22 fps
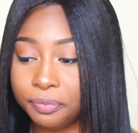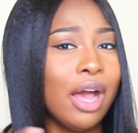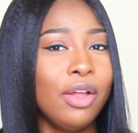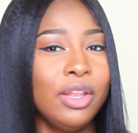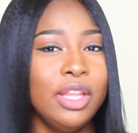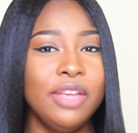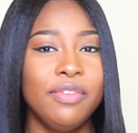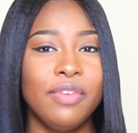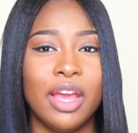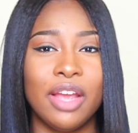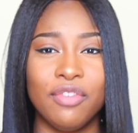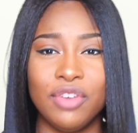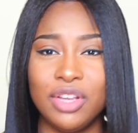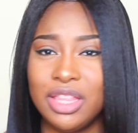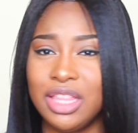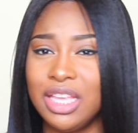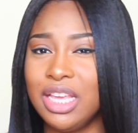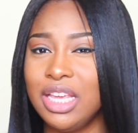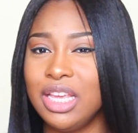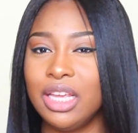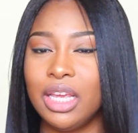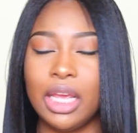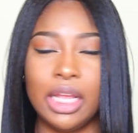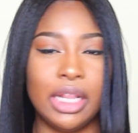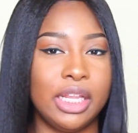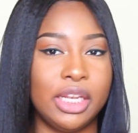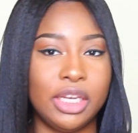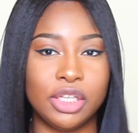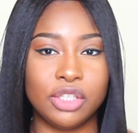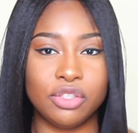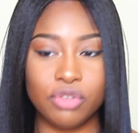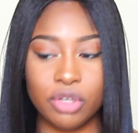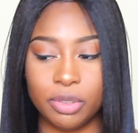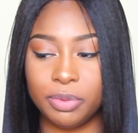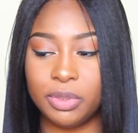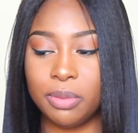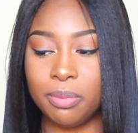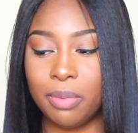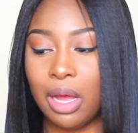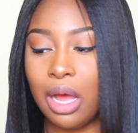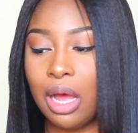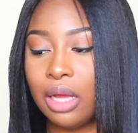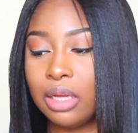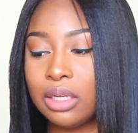I'll leave everything in the description
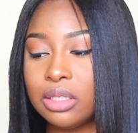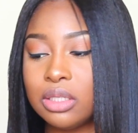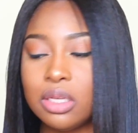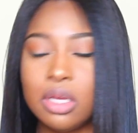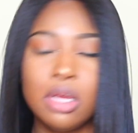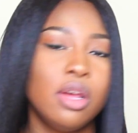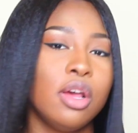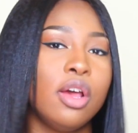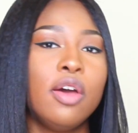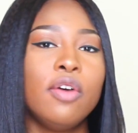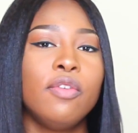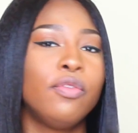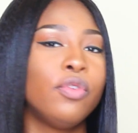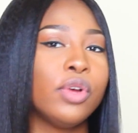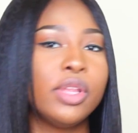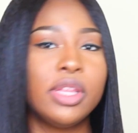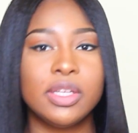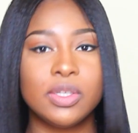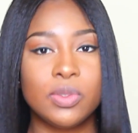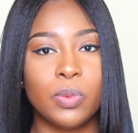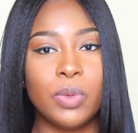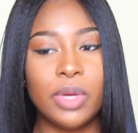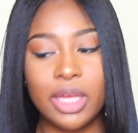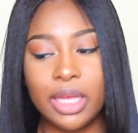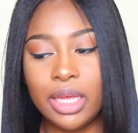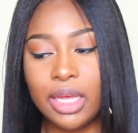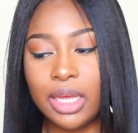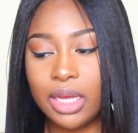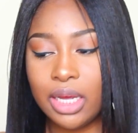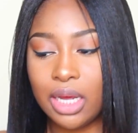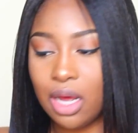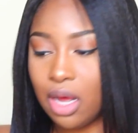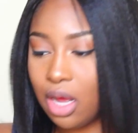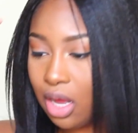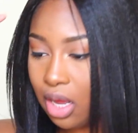box for this wig.